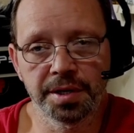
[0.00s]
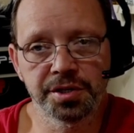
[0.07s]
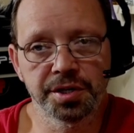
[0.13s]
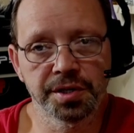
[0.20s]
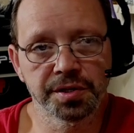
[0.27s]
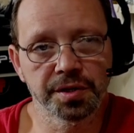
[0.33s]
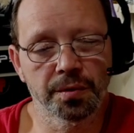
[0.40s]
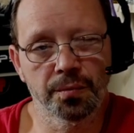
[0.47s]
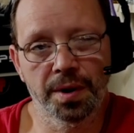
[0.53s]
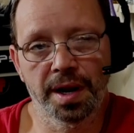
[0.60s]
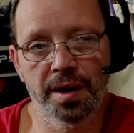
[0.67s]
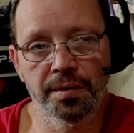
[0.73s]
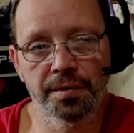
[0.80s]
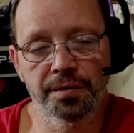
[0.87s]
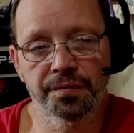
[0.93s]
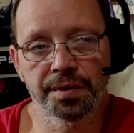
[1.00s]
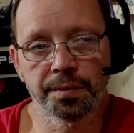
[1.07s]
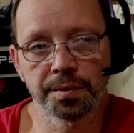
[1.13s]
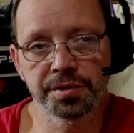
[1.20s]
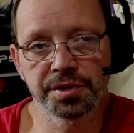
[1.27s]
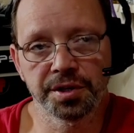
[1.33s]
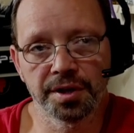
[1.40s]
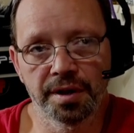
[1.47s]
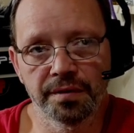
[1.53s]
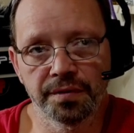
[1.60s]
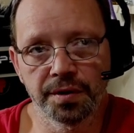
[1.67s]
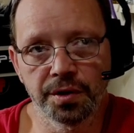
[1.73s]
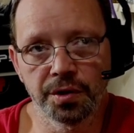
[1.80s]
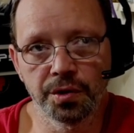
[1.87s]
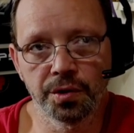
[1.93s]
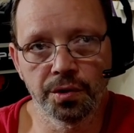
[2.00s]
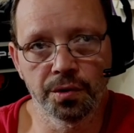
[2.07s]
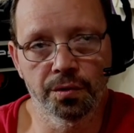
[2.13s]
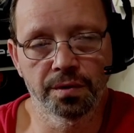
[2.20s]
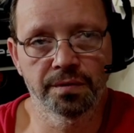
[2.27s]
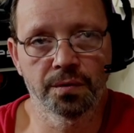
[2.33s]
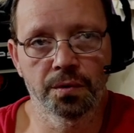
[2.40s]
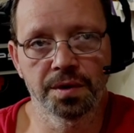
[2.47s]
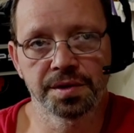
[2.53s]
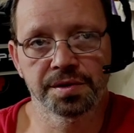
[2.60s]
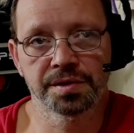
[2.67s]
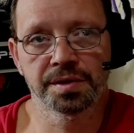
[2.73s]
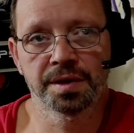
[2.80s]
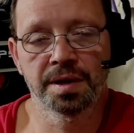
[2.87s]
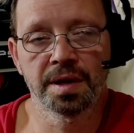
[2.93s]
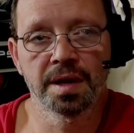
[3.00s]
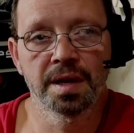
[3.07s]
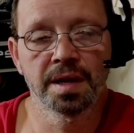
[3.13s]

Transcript: pitches around the frequency of your voice.